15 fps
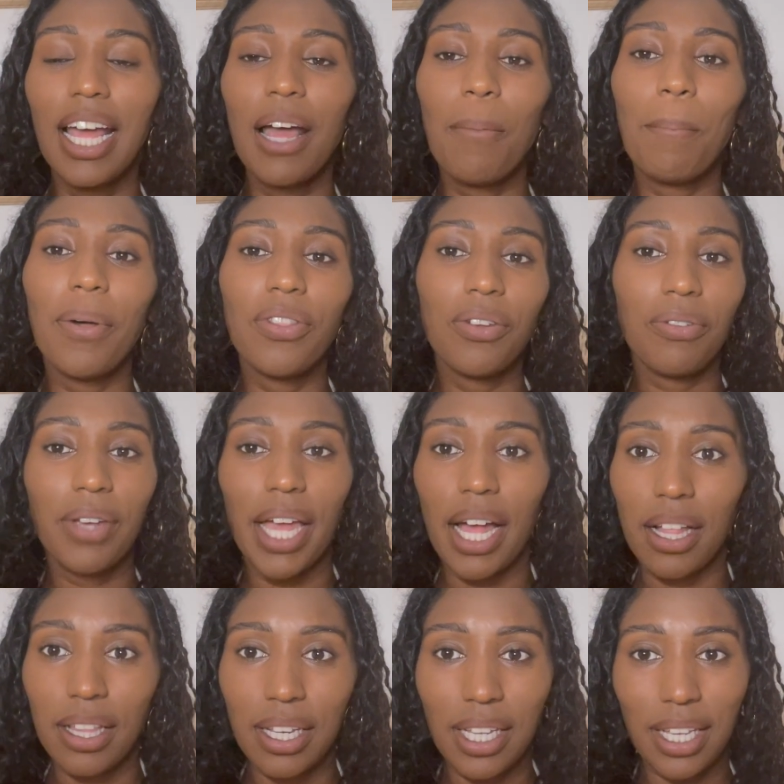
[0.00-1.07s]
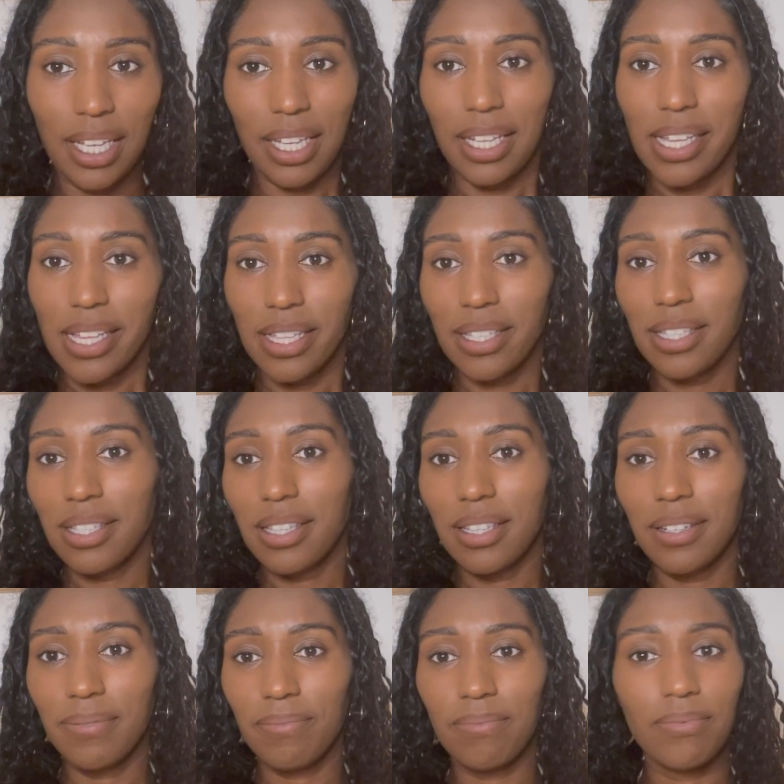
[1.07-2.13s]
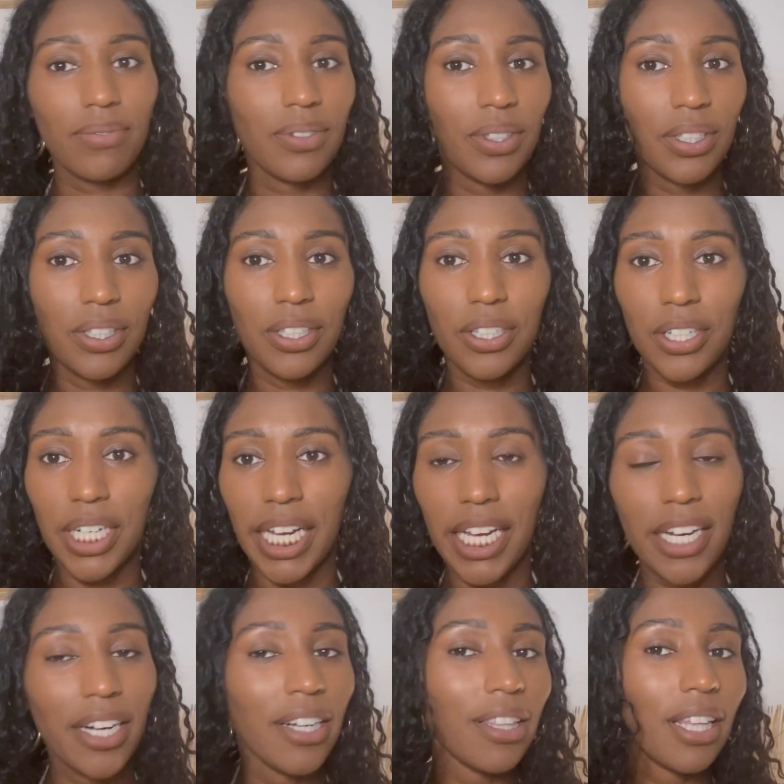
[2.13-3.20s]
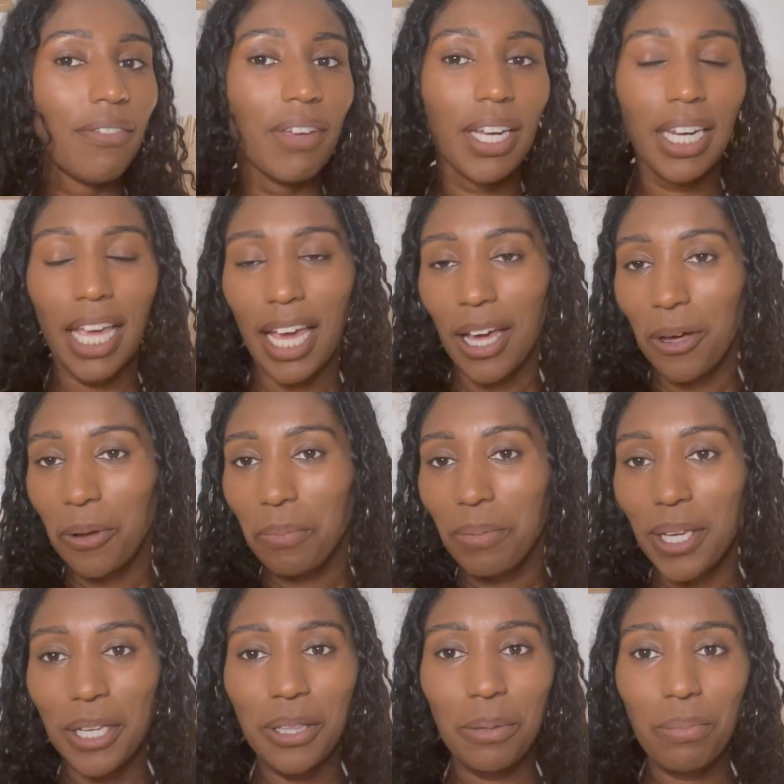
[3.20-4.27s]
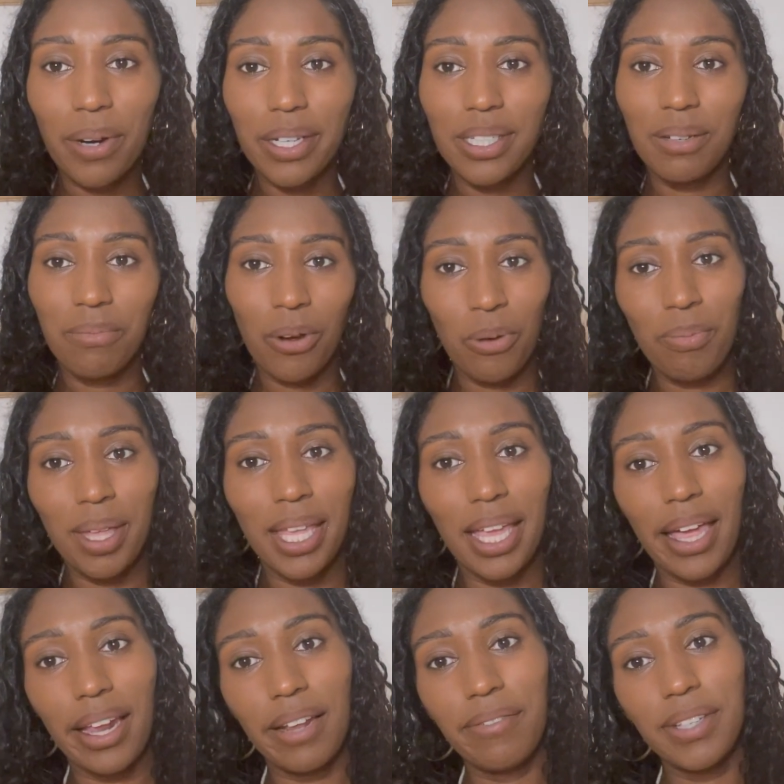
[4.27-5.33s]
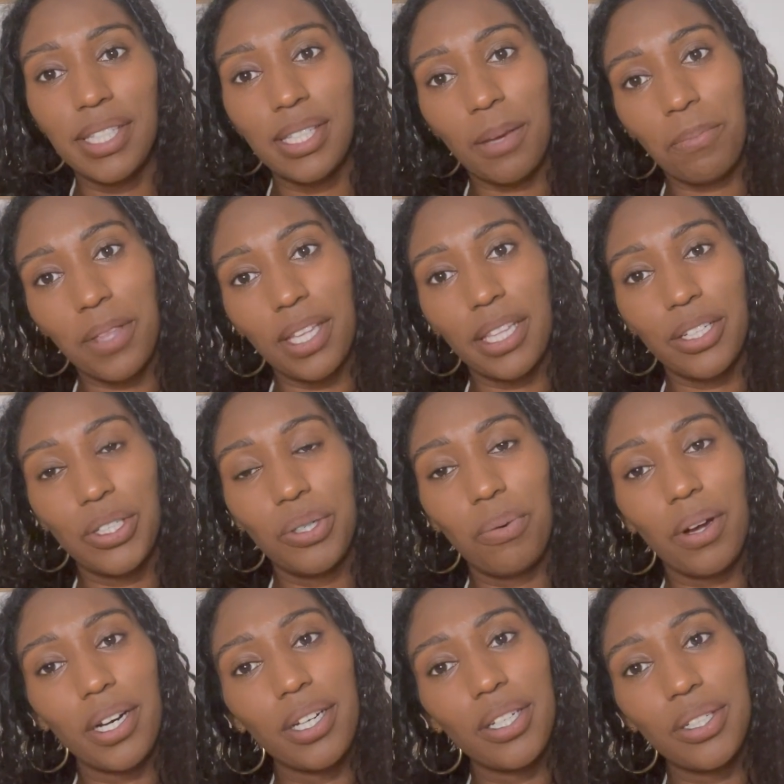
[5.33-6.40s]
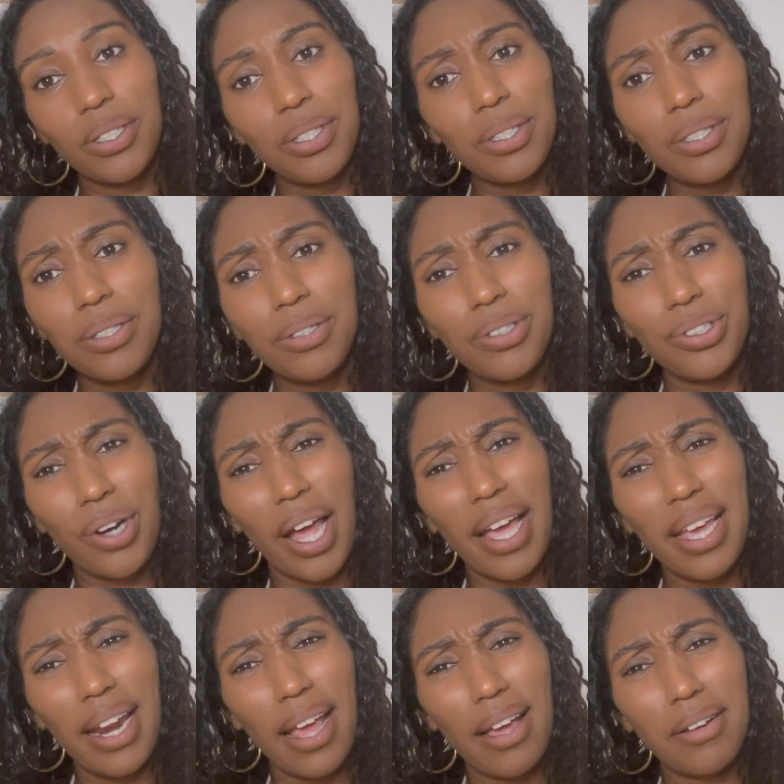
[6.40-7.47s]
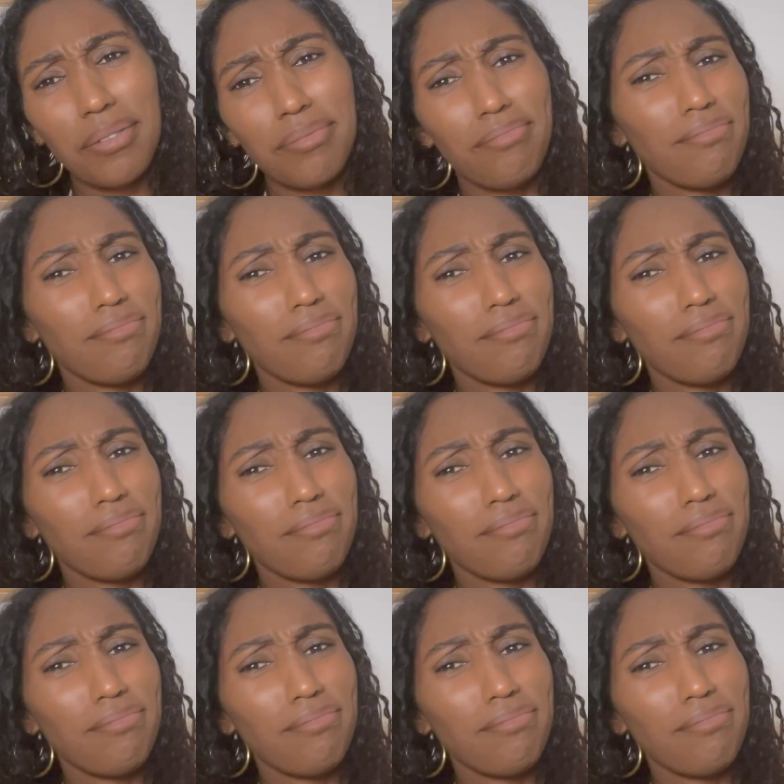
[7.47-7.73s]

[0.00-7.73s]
But the reality is, your hair, living now, be in the present moment, and if it's something that you wanted to do, try it out.